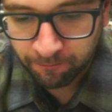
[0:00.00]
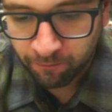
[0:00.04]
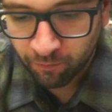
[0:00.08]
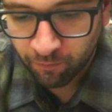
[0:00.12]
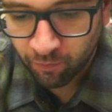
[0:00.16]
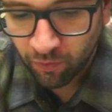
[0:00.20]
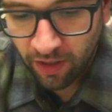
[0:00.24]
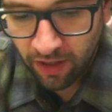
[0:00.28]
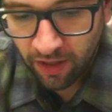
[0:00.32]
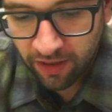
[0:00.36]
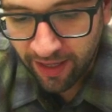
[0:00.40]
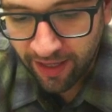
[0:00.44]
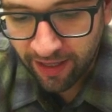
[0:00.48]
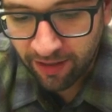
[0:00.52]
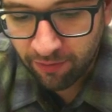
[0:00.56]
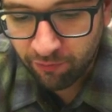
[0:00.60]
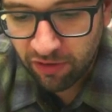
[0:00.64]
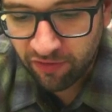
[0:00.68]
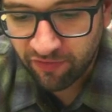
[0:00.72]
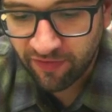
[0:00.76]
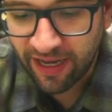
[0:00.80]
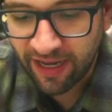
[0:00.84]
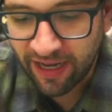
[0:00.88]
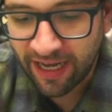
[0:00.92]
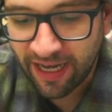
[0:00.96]
Then
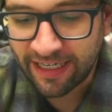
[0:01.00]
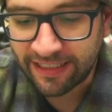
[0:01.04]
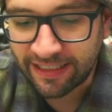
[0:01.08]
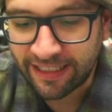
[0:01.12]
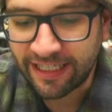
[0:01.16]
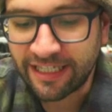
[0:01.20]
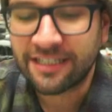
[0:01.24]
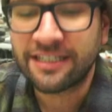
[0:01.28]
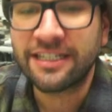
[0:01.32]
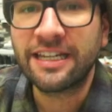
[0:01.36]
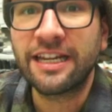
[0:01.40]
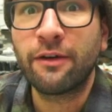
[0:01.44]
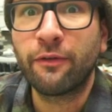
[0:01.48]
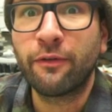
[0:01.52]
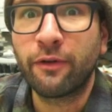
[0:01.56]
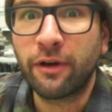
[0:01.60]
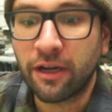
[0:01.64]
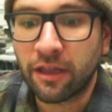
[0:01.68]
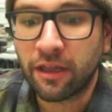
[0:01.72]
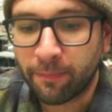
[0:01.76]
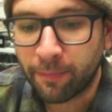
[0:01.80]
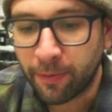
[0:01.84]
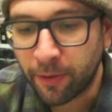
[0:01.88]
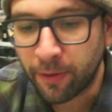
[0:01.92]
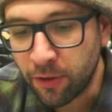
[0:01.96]
we've got Disney Winnie
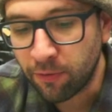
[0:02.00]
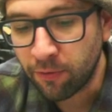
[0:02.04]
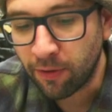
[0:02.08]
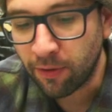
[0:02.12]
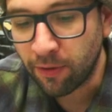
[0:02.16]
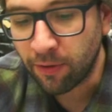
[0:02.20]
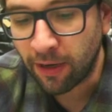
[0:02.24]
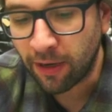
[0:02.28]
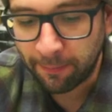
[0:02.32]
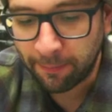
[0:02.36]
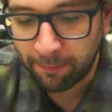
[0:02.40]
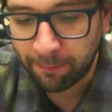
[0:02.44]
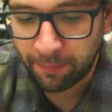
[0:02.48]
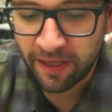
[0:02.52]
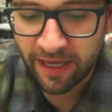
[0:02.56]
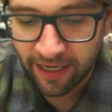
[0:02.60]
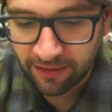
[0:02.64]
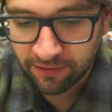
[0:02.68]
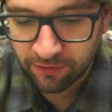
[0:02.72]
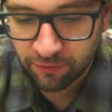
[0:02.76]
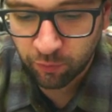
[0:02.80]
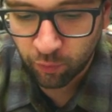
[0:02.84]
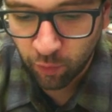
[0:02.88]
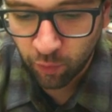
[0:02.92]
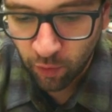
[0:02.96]
the Pooh on
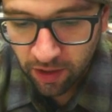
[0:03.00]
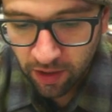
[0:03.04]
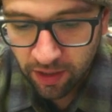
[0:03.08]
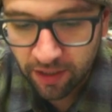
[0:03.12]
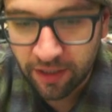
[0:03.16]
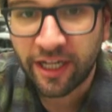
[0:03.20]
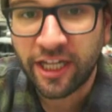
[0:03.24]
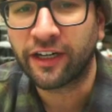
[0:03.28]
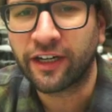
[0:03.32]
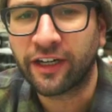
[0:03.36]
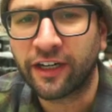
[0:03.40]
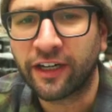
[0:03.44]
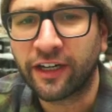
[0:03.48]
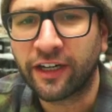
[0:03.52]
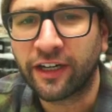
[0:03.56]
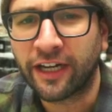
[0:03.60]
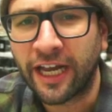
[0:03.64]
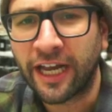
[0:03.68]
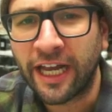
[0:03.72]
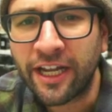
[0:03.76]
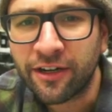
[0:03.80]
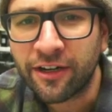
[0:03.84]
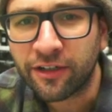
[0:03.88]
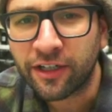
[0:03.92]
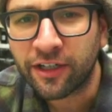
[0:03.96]
PS1. It's for
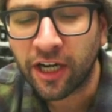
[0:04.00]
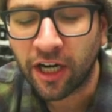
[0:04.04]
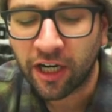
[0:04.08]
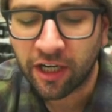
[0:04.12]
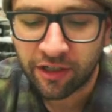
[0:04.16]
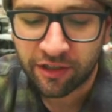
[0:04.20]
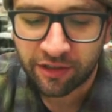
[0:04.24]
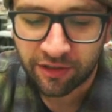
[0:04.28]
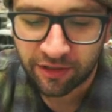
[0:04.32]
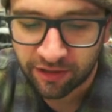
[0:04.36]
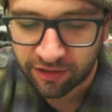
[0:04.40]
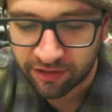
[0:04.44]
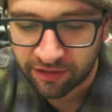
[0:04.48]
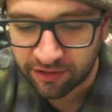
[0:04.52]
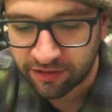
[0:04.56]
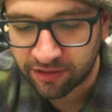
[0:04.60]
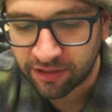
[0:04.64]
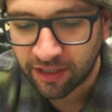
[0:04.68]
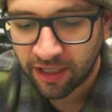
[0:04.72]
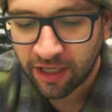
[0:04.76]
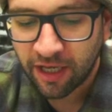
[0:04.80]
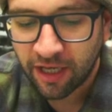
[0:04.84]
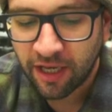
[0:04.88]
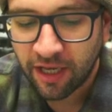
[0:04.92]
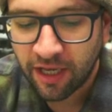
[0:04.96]
kindergartners.
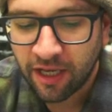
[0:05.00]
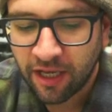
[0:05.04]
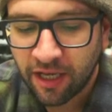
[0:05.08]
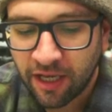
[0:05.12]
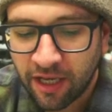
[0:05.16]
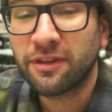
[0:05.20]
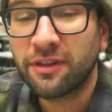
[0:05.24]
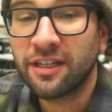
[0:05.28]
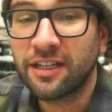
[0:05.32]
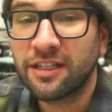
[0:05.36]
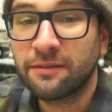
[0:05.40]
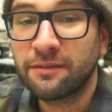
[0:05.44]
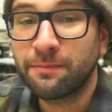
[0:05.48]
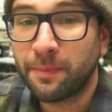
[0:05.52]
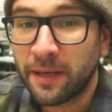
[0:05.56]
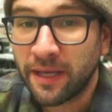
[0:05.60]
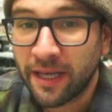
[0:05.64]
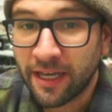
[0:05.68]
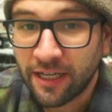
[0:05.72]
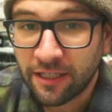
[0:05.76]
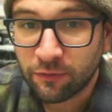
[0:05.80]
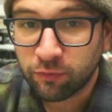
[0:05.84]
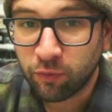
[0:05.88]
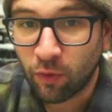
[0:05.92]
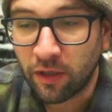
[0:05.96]
So with these
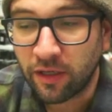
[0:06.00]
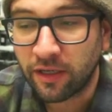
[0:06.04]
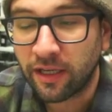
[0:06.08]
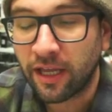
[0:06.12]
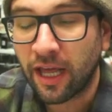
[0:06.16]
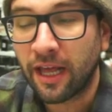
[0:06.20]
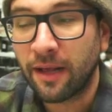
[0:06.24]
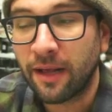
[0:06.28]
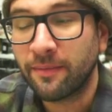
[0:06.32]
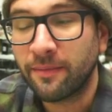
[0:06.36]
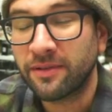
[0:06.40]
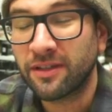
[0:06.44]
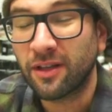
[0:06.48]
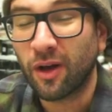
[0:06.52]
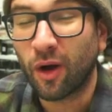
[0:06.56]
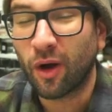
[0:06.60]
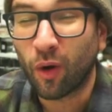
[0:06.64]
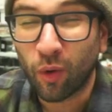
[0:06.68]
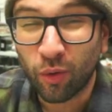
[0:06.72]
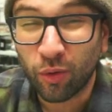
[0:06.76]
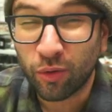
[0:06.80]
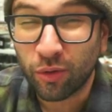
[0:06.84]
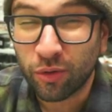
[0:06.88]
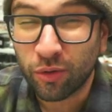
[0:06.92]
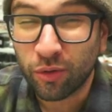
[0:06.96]
PS1 games, the
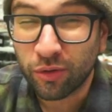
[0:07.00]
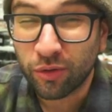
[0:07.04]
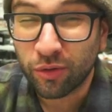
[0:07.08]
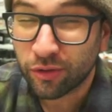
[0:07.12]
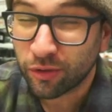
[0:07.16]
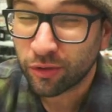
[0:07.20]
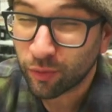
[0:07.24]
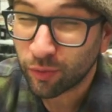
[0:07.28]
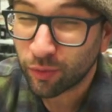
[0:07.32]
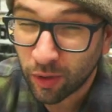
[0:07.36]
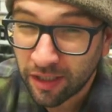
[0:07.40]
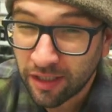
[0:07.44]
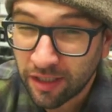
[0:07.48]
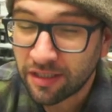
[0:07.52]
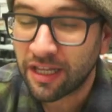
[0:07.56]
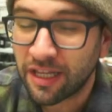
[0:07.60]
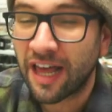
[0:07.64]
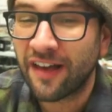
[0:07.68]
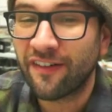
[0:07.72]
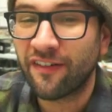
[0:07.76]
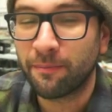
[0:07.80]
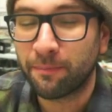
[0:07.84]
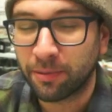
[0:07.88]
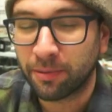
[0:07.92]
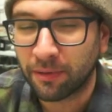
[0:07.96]
older ones, they
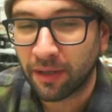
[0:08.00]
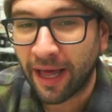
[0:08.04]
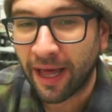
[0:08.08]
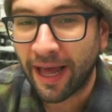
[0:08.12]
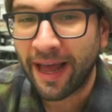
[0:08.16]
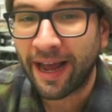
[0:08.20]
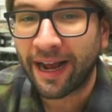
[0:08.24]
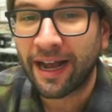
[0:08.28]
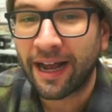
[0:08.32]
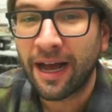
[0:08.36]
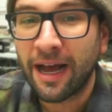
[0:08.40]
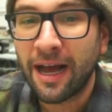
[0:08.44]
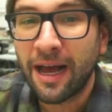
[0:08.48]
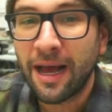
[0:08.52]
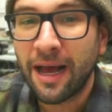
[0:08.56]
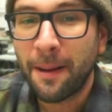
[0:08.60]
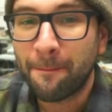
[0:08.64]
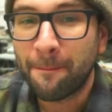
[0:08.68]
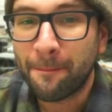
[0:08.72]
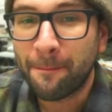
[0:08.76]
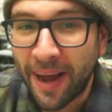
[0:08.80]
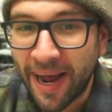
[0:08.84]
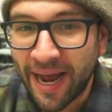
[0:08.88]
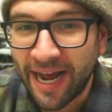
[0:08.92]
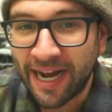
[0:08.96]
have a black
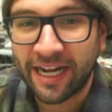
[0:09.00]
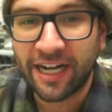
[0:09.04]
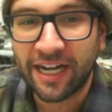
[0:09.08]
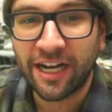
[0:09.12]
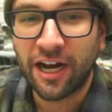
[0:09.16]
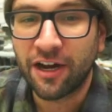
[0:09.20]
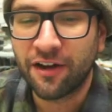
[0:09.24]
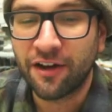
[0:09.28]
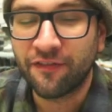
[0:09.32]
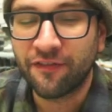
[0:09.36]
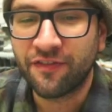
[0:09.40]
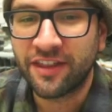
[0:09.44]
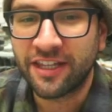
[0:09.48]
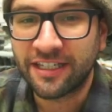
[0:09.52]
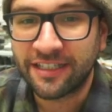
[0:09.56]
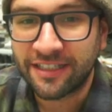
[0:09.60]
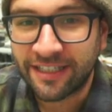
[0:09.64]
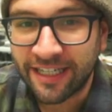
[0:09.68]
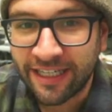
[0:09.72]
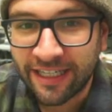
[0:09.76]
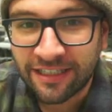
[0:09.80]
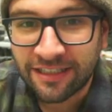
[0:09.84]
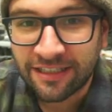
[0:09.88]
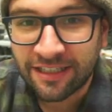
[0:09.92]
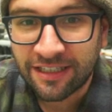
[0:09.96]
back of the
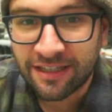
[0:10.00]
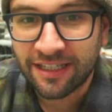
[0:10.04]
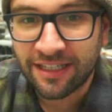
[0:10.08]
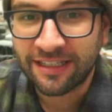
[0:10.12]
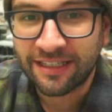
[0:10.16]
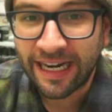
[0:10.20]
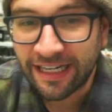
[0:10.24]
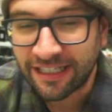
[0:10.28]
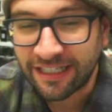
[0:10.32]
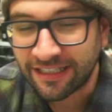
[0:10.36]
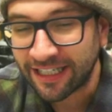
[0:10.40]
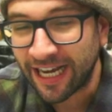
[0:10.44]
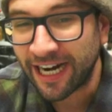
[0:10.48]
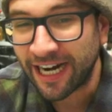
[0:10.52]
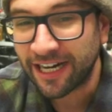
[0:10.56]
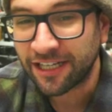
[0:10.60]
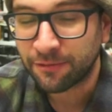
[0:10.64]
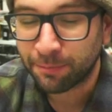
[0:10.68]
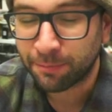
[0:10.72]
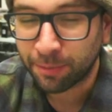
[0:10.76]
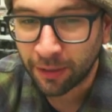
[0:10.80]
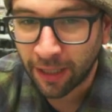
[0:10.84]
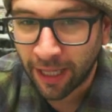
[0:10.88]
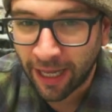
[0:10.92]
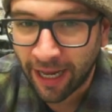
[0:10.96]
disc. The data side is
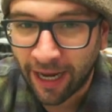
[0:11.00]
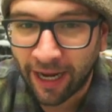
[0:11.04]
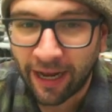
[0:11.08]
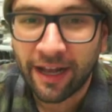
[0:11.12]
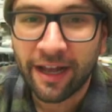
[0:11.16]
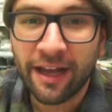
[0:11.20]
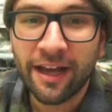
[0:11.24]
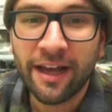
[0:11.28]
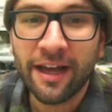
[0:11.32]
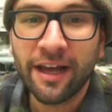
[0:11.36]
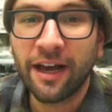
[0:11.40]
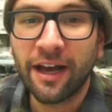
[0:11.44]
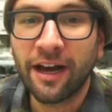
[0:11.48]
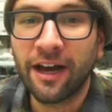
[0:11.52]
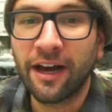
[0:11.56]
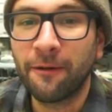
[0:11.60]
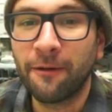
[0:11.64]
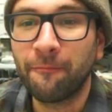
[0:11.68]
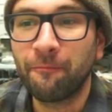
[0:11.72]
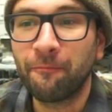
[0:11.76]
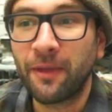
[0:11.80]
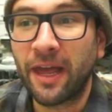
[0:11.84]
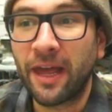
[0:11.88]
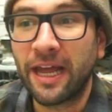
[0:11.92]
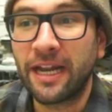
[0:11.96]
black,
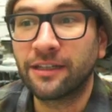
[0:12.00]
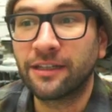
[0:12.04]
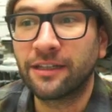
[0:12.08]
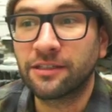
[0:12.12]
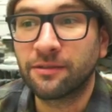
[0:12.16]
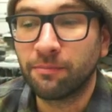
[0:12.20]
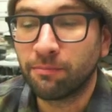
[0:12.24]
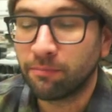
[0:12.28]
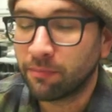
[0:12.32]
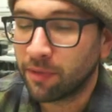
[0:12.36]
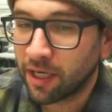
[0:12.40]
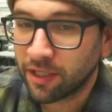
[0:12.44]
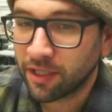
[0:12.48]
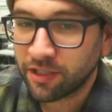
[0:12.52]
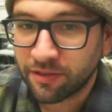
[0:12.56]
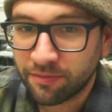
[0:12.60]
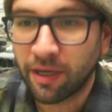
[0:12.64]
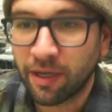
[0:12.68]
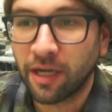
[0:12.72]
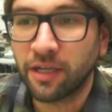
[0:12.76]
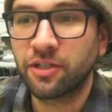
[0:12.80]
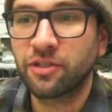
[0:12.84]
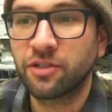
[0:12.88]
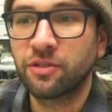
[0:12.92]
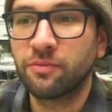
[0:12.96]
and it's much,
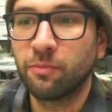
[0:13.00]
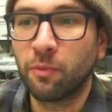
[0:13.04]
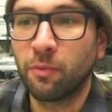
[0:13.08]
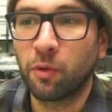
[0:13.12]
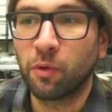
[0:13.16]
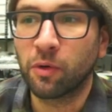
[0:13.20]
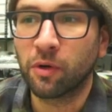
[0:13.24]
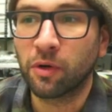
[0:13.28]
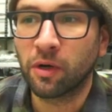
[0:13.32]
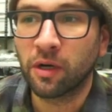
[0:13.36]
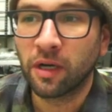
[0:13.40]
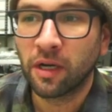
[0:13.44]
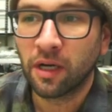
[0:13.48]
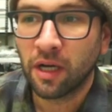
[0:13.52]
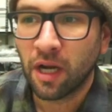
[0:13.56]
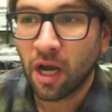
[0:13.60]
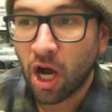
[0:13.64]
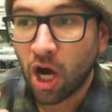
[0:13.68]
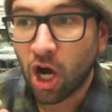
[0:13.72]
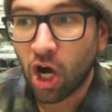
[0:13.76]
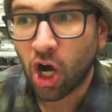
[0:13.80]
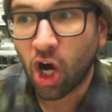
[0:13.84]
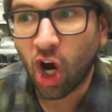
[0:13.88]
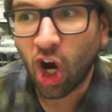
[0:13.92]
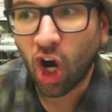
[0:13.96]
much more
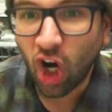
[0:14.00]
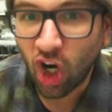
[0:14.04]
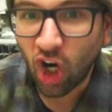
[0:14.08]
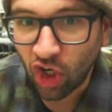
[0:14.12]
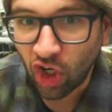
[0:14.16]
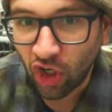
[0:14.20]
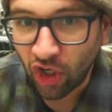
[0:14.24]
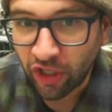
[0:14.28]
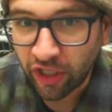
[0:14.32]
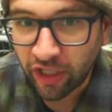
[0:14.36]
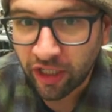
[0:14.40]
hard.